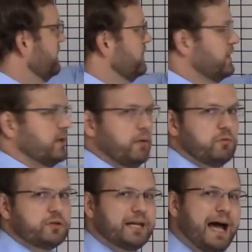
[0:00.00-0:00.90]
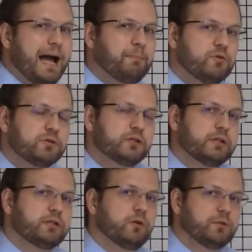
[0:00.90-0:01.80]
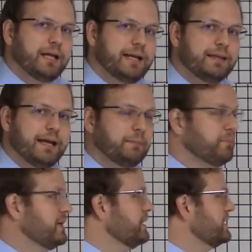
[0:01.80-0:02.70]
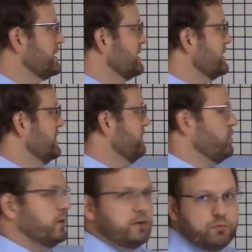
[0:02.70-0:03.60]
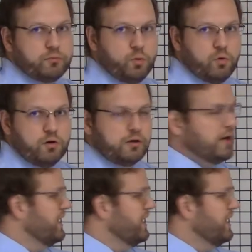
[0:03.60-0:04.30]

in the numbers. I personally don't like that because it doesn't give you any room to work.